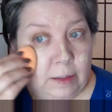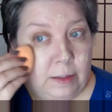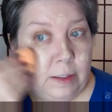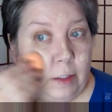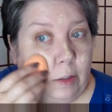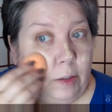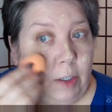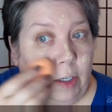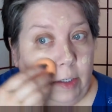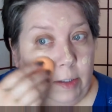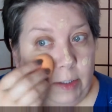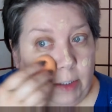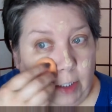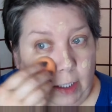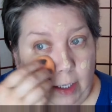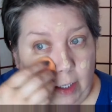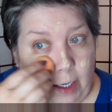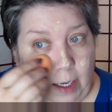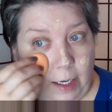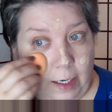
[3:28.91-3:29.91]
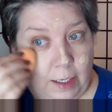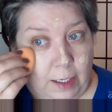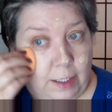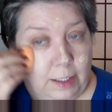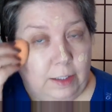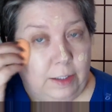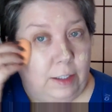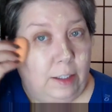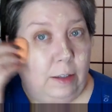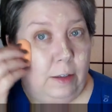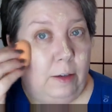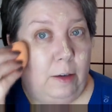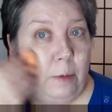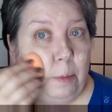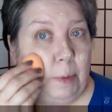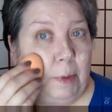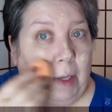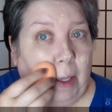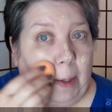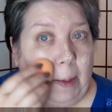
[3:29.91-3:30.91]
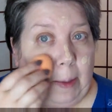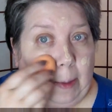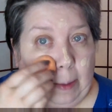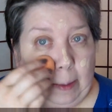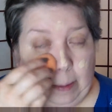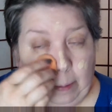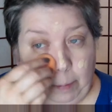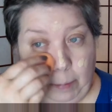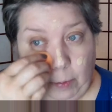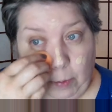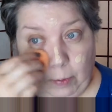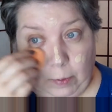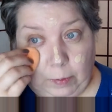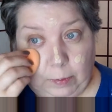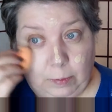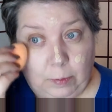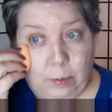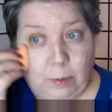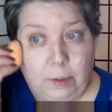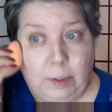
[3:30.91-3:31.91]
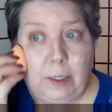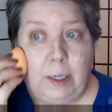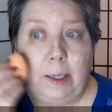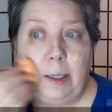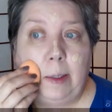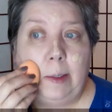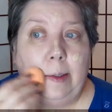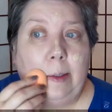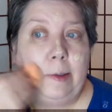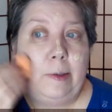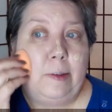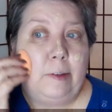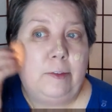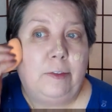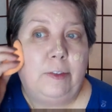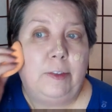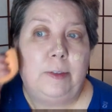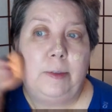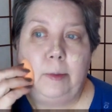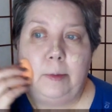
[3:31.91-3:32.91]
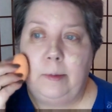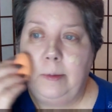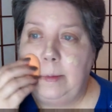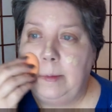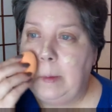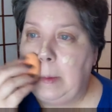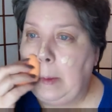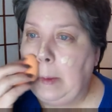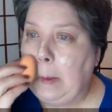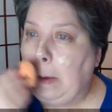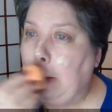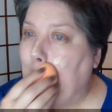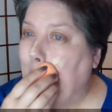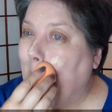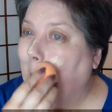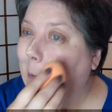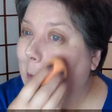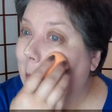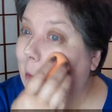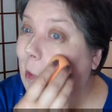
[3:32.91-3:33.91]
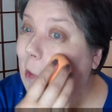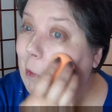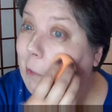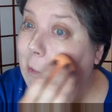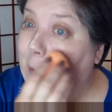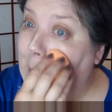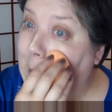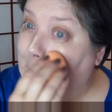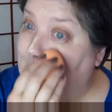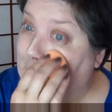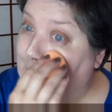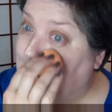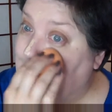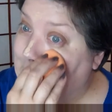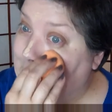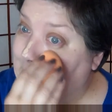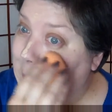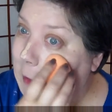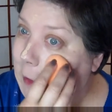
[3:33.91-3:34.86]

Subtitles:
So usually I like to apply a little more where I have more redness,